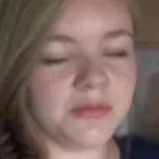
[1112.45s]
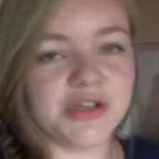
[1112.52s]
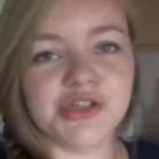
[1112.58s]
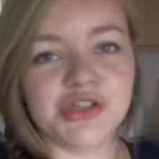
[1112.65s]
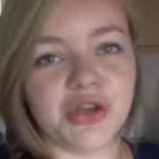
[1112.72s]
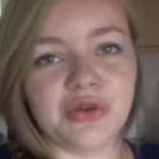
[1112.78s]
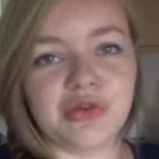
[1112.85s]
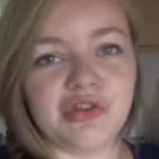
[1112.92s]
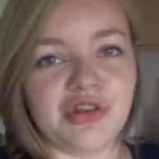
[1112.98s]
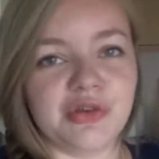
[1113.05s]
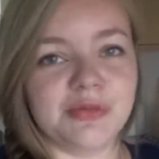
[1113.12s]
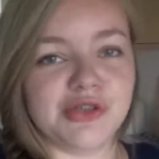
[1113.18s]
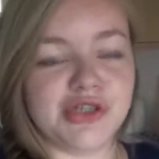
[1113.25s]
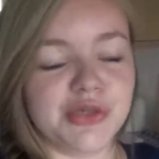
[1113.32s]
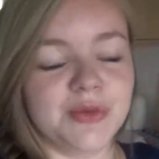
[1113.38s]
showed
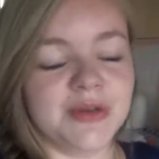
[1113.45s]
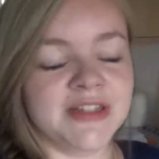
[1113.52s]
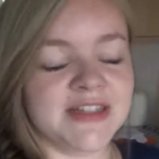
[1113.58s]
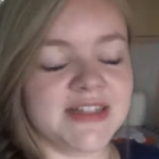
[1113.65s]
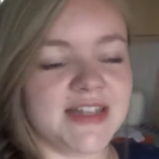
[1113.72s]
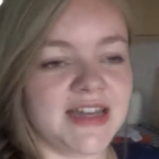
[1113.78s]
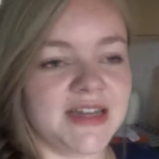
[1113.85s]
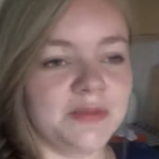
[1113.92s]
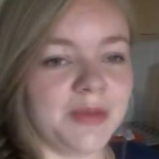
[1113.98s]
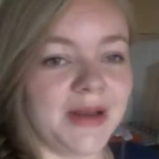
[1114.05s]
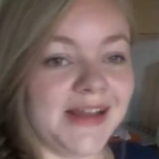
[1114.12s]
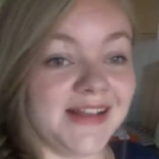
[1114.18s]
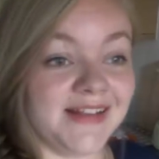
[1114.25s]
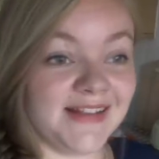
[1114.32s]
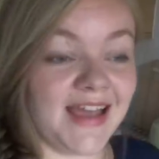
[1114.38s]
you, but she won second
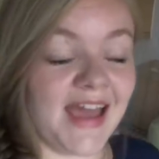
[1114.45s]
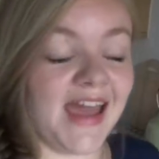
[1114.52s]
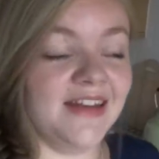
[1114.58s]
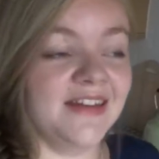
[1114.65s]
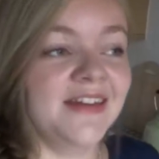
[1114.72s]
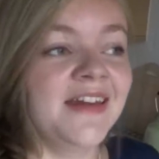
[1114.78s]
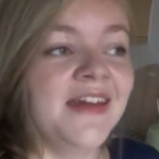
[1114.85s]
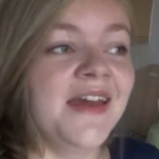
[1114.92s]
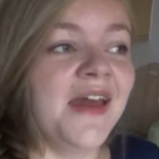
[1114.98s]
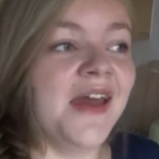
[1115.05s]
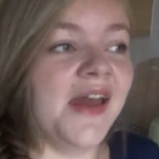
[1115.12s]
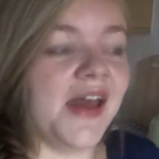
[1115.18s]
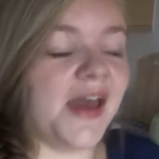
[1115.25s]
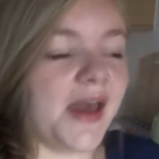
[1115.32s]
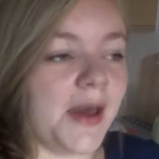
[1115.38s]
place again.
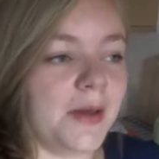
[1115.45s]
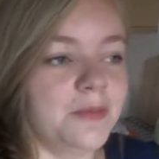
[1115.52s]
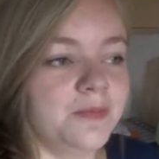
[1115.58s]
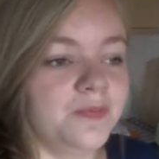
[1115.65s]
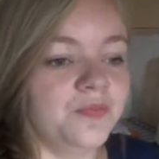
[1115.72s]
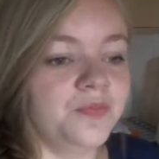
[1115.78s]
But